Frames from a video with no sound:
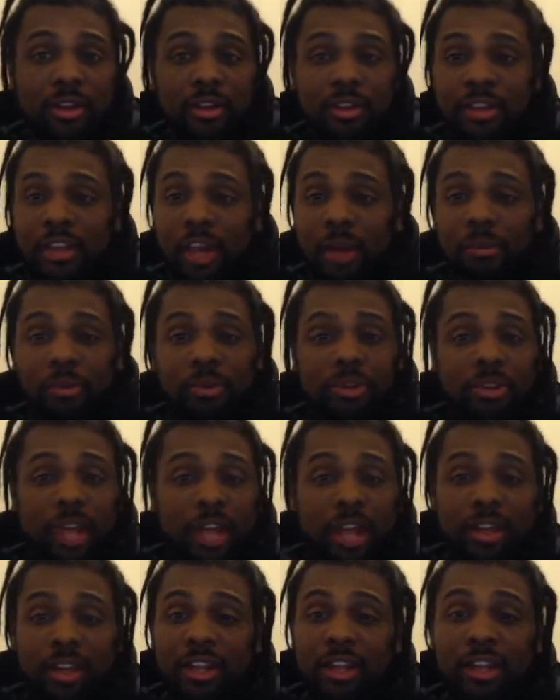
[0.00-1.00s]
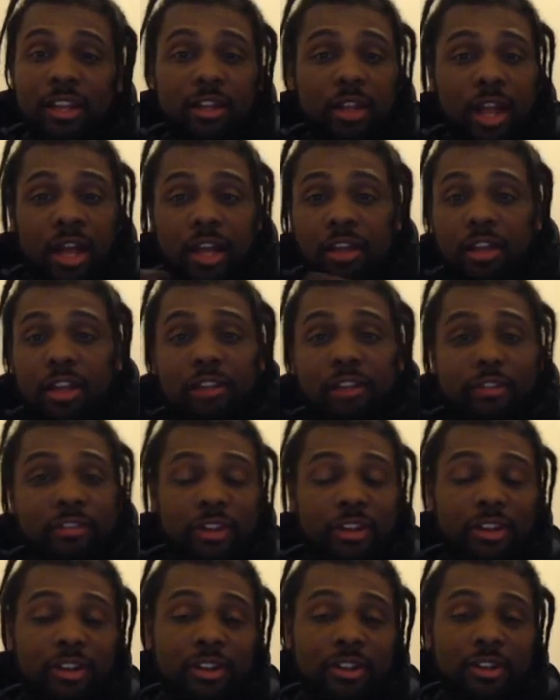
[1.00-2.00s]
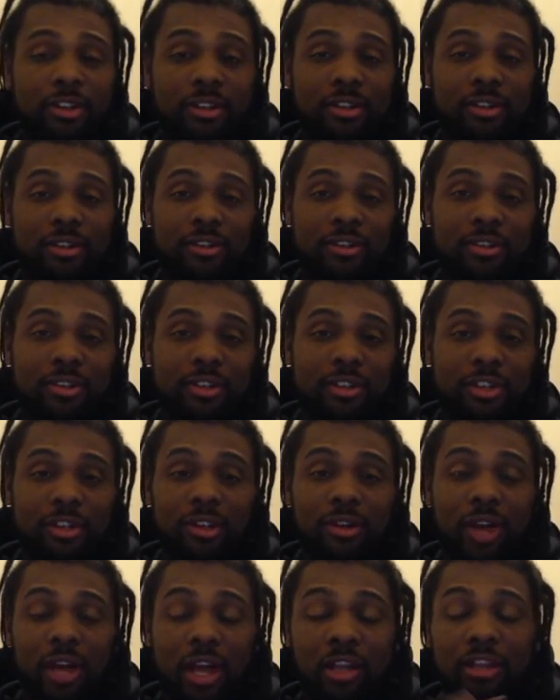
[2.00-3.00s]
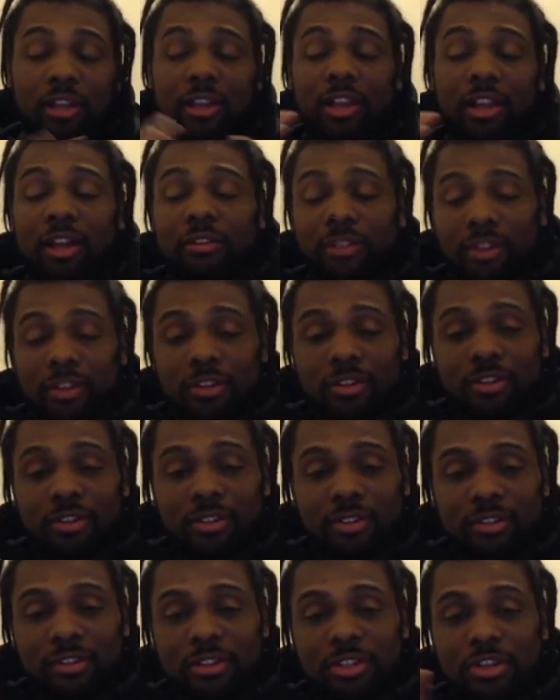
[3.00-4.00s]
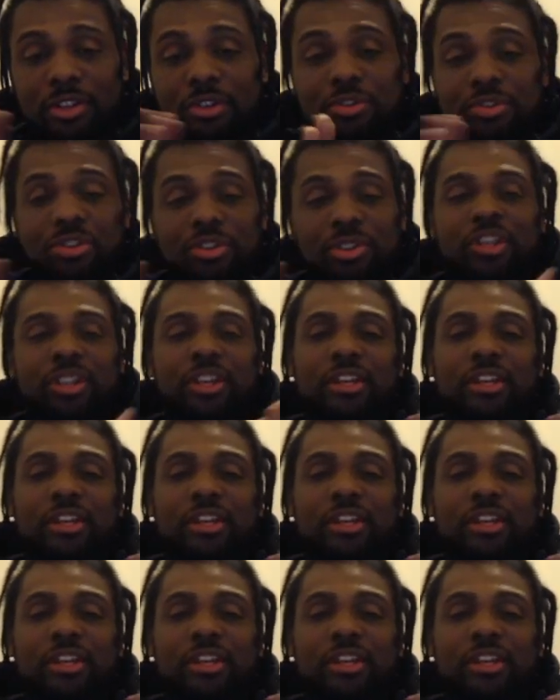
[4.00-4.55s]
I love it. You know, I love it. Usually,